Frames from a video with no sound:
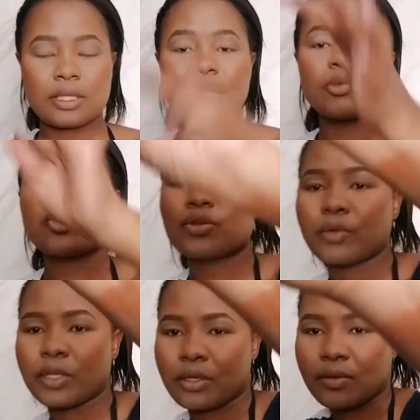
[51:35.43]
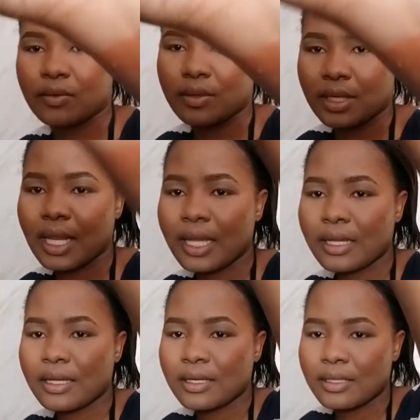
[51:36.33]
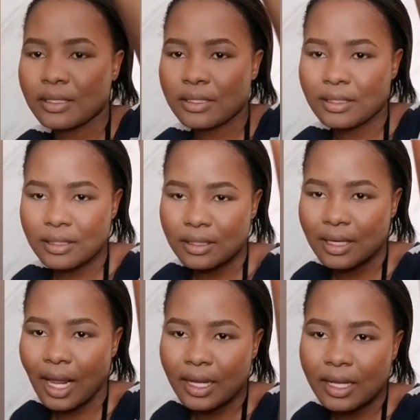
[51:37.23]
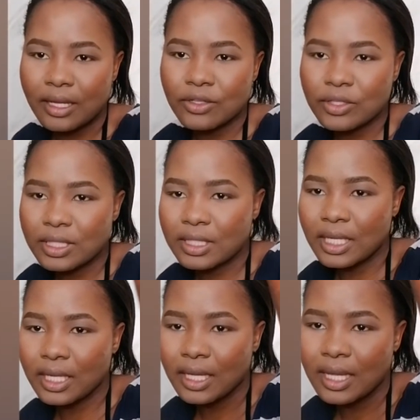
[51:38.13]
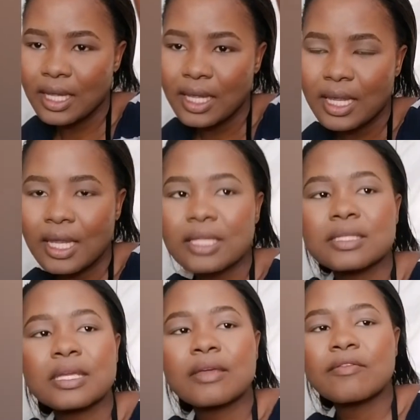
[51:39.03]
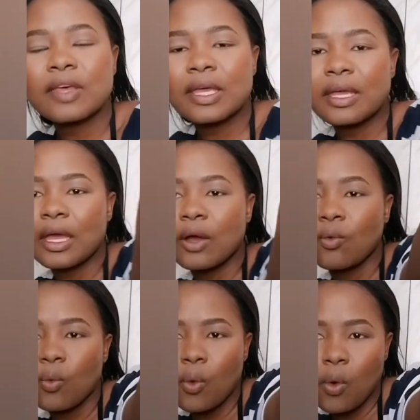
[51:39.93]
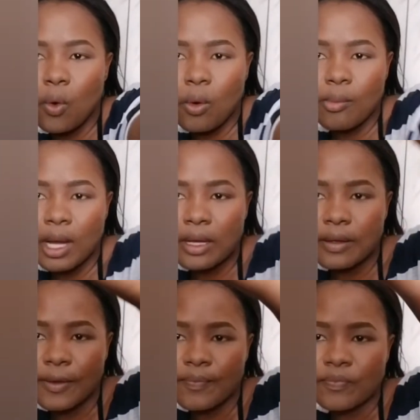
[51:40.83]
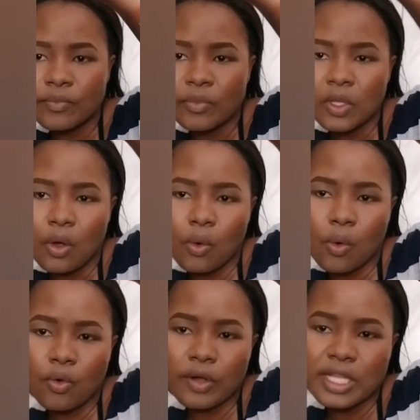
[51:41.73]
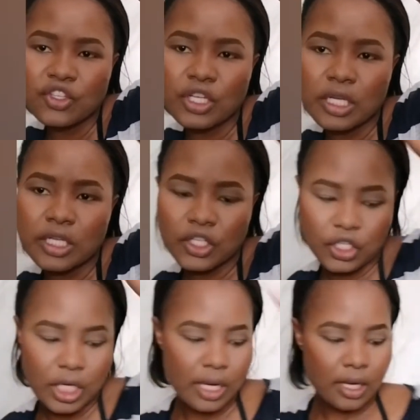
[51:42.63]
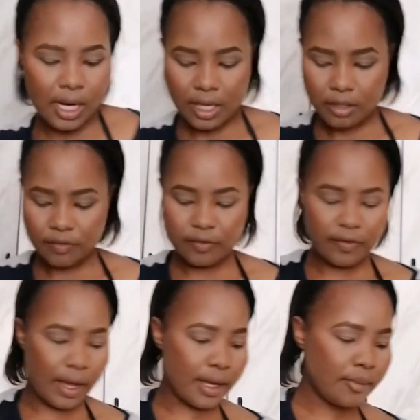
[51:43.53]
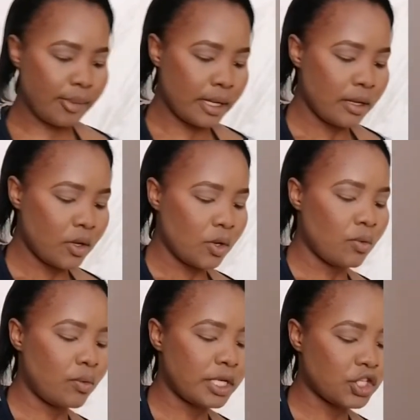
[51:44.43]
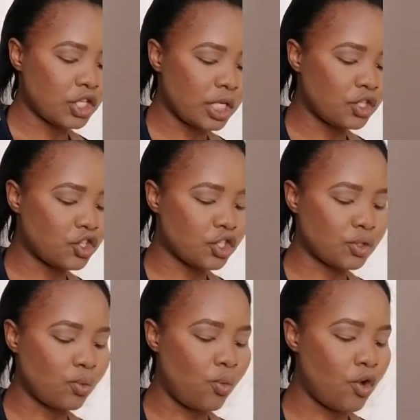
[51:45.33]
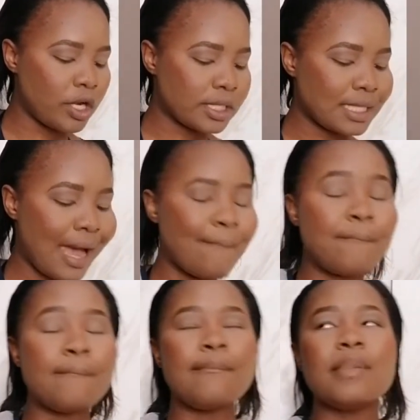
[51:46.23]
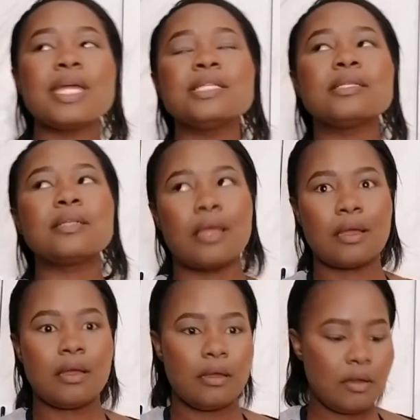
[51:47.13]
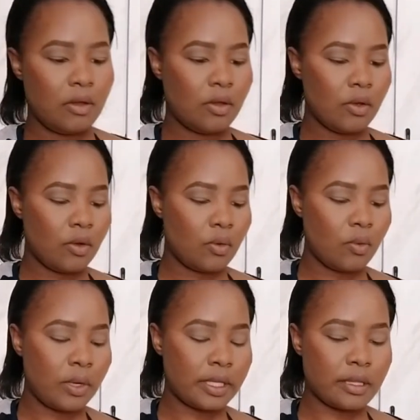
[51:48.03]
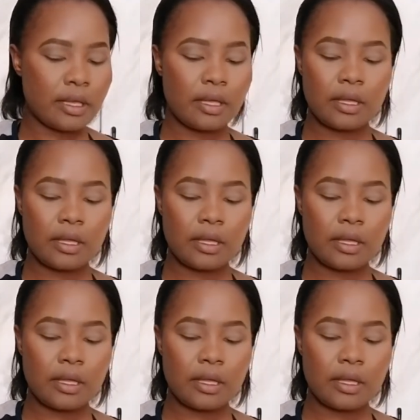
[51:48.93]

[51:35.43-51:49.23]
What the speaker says: Let me show you. Like, can you see? It's giving a warm, orangish kind of a vibe, which just works amazing with